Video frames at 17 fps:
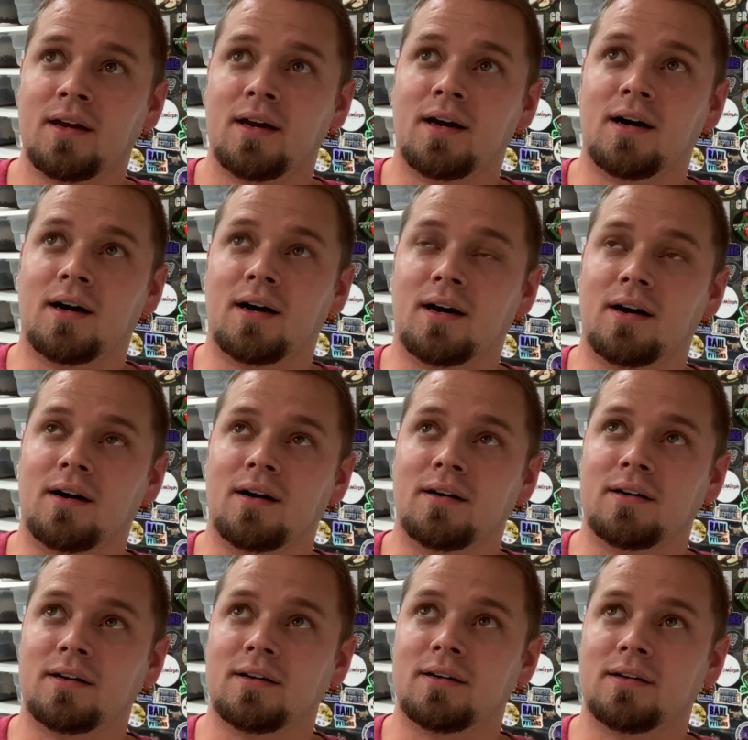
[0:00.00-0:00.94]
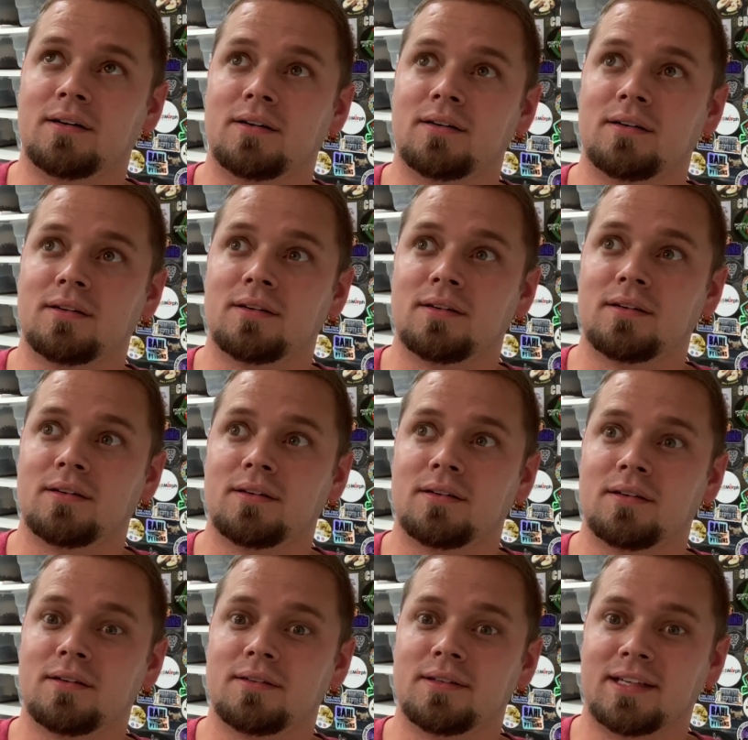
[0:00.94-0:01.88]
uh,
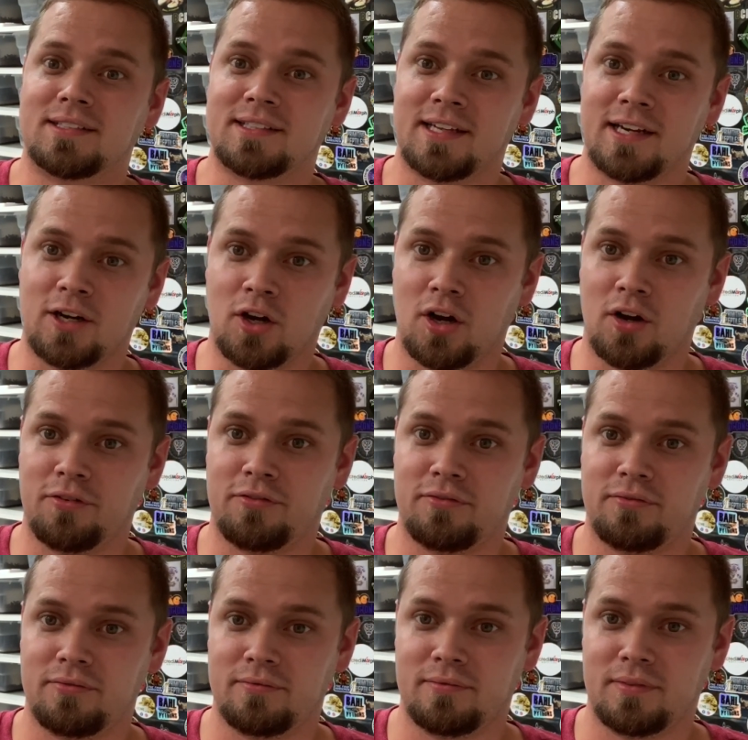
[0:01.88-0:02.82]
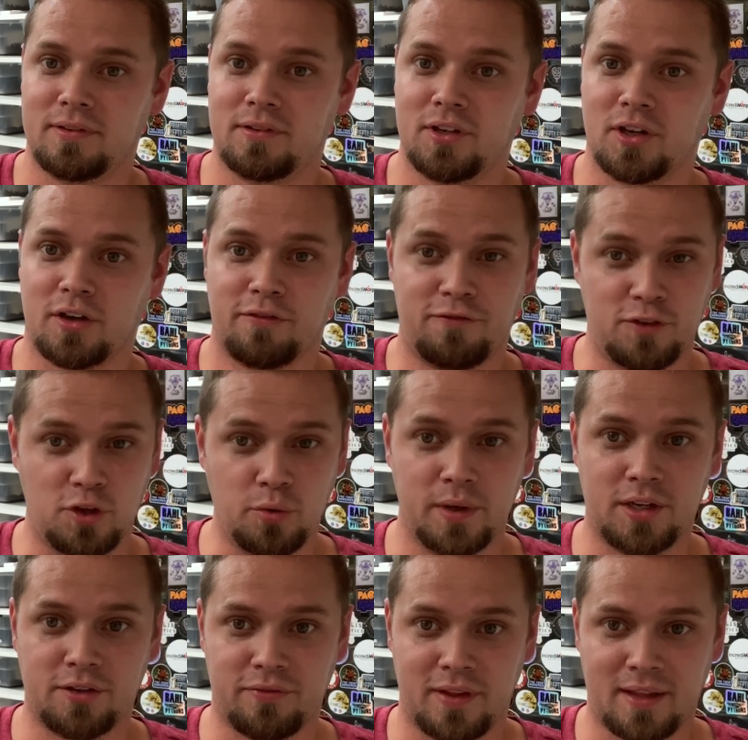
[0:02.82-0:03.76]
they sent it off, took a few
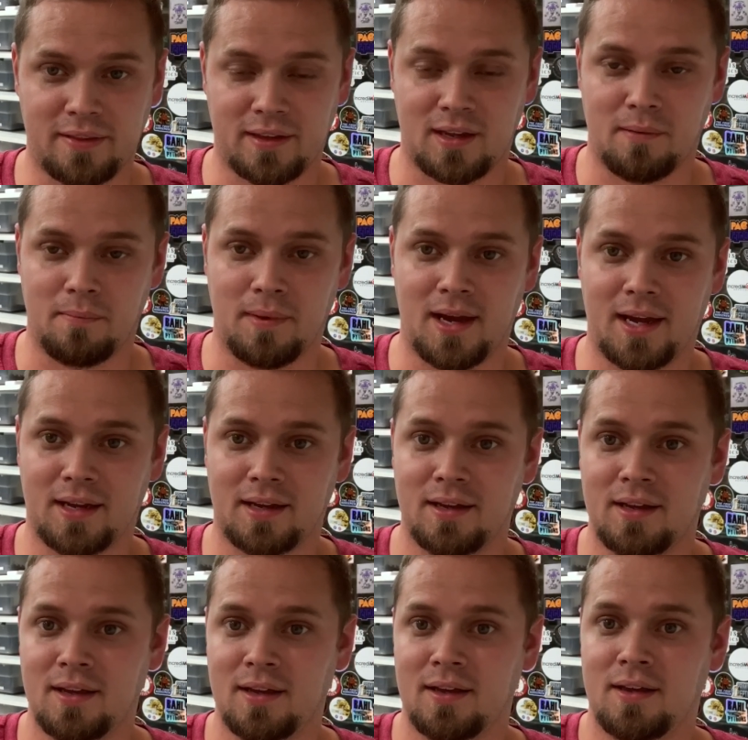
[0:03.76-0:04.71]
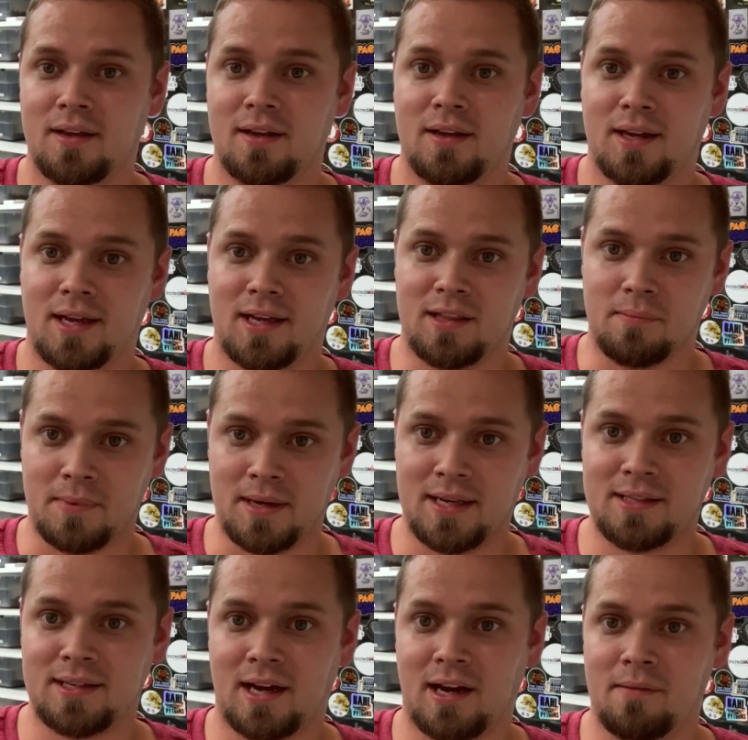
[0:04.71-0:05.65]
weeks for that to come back. In the
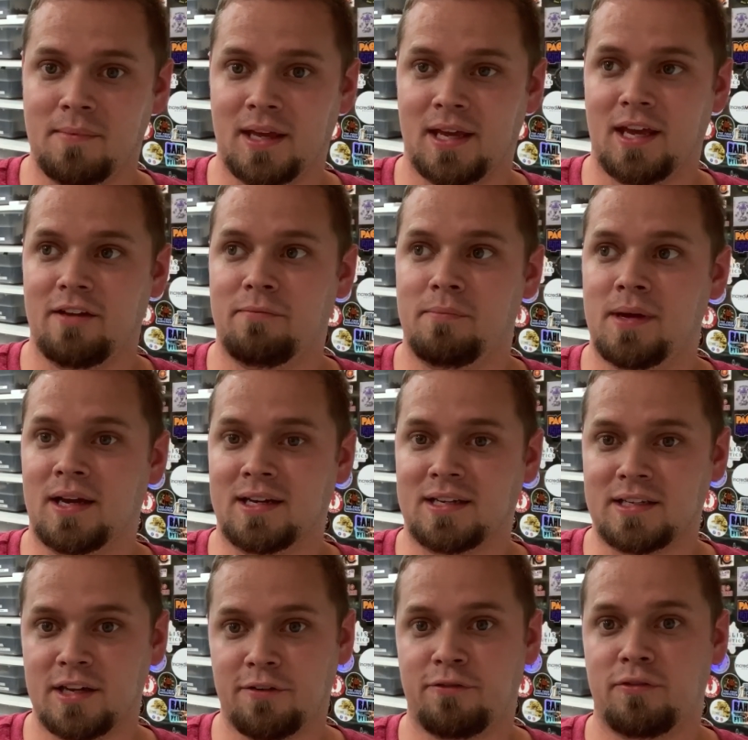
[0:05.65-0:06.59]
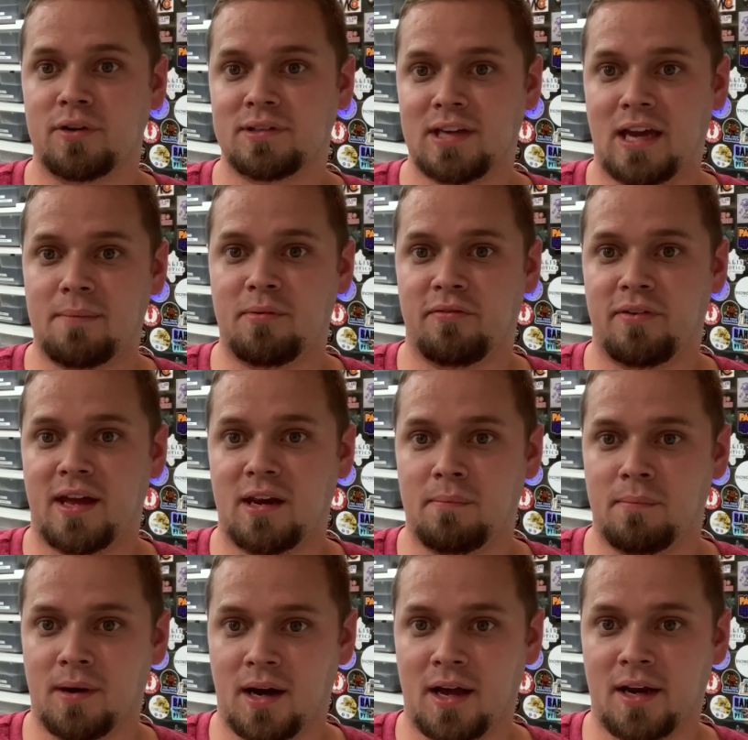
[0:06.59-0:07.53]
meantime, they gave me a different type of
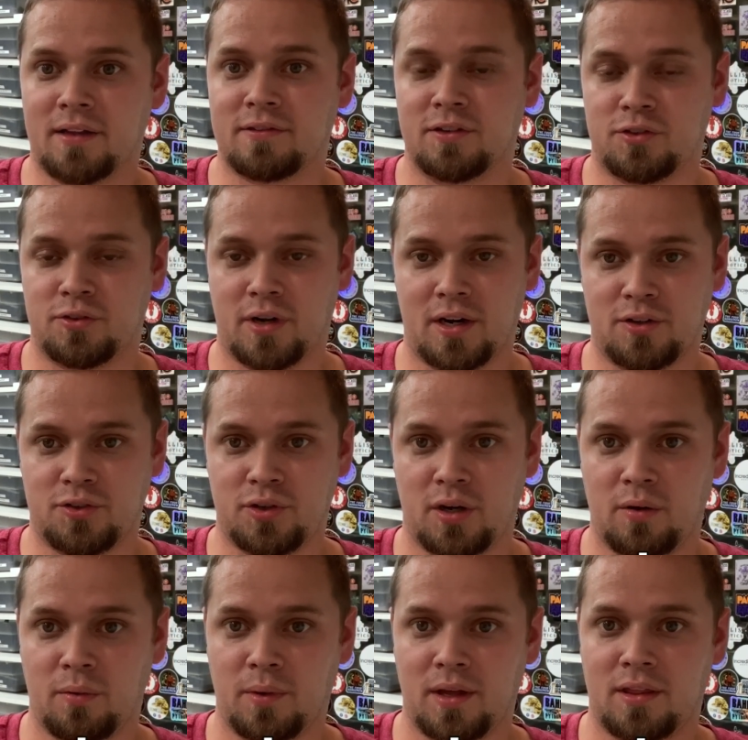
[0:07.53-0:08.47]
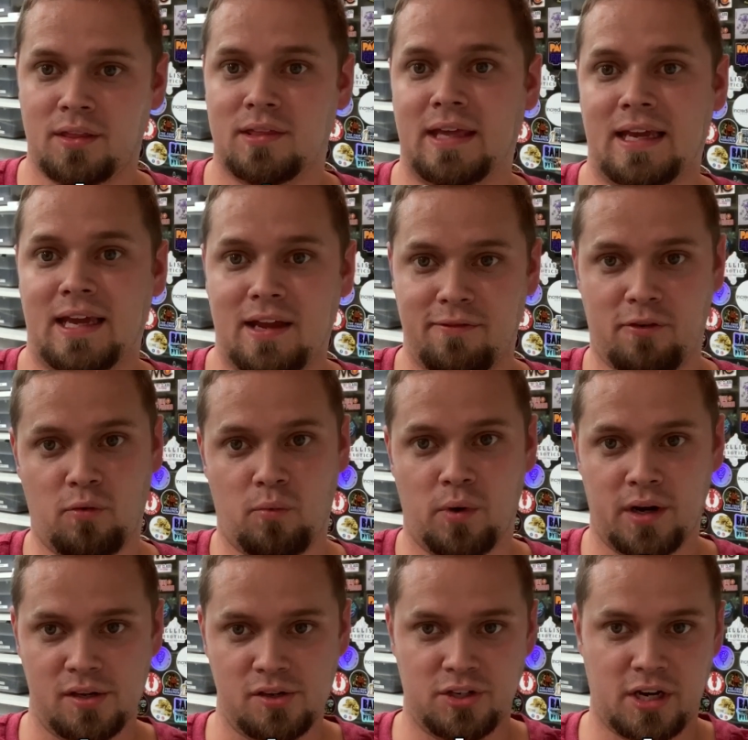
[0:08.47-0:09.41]
antibiotic to try to treat her with. They gave her
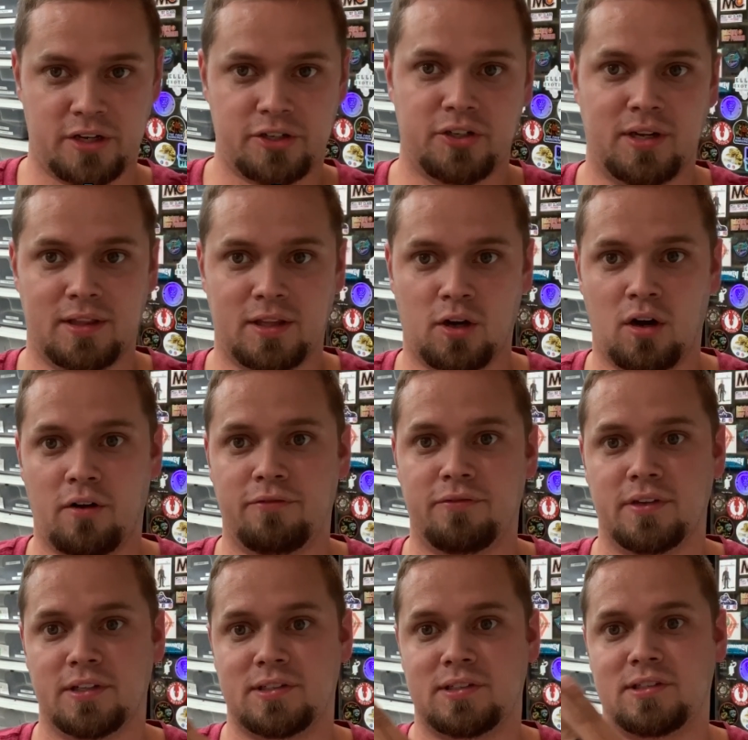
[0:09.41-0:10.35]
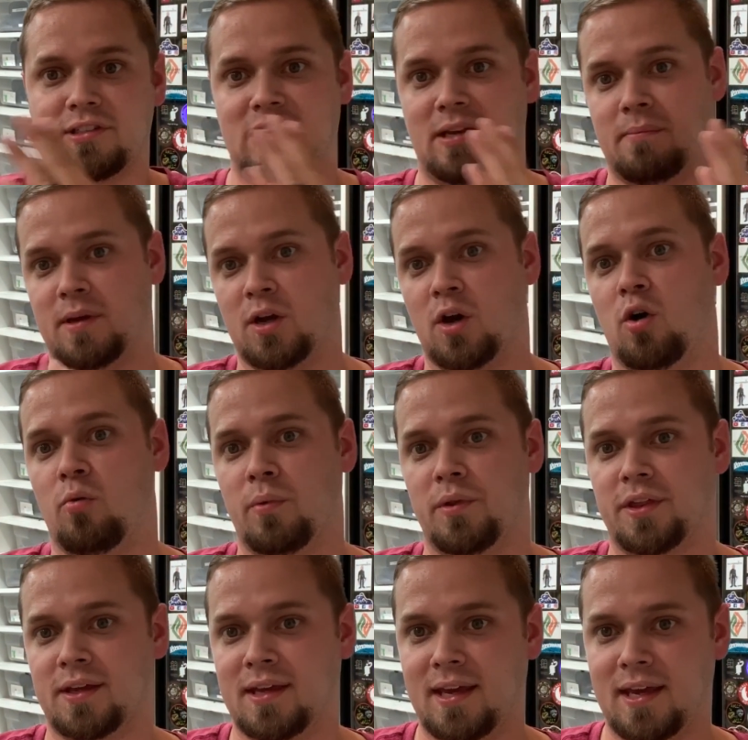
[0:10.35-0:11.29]
one injection at the office, sent me home
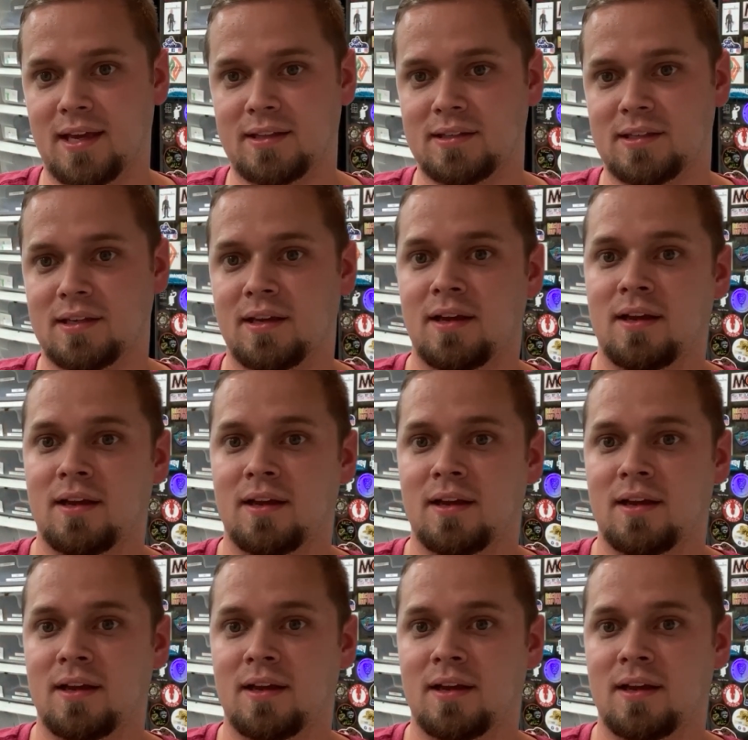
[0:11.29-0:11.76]
with a kit.